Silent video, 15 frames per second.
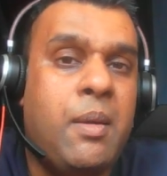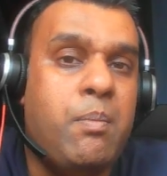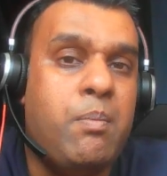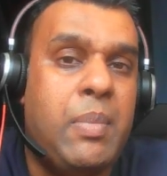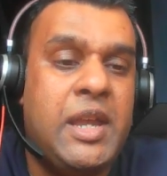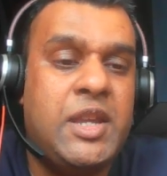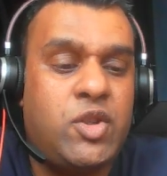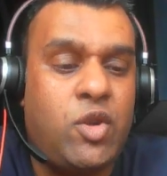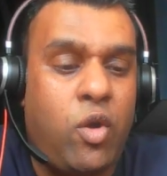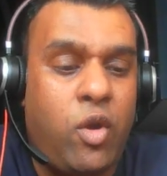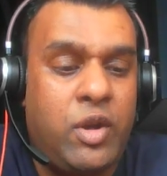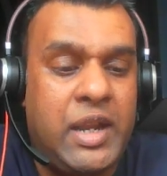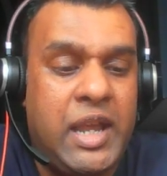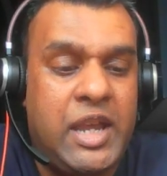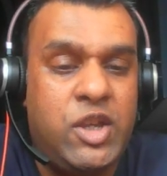based
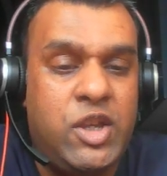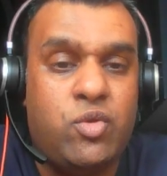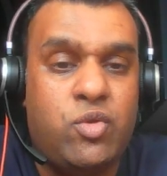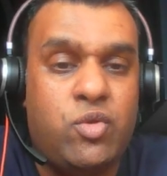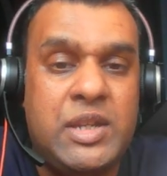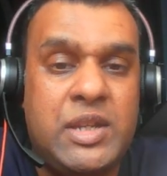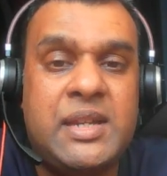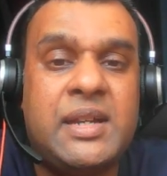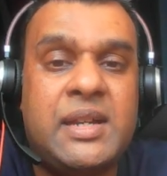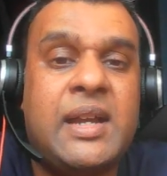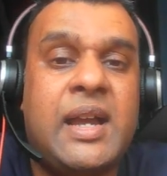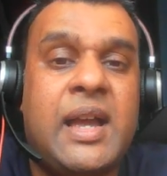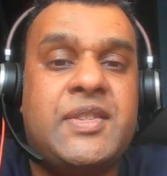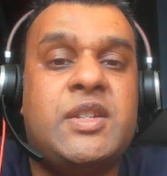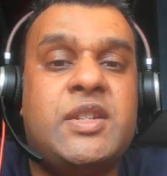on a unique
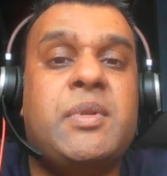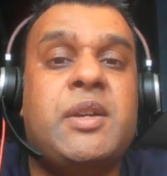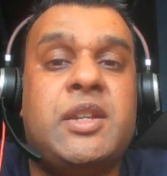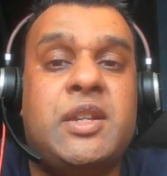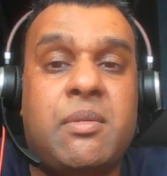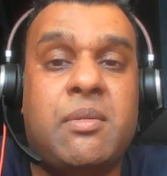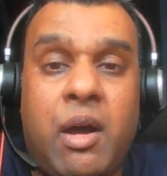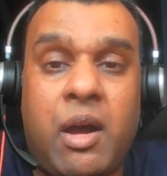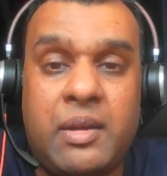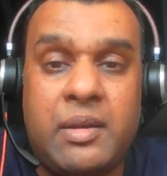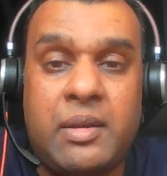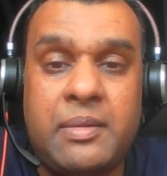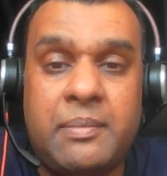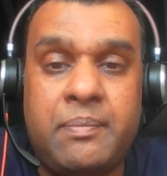customer demand.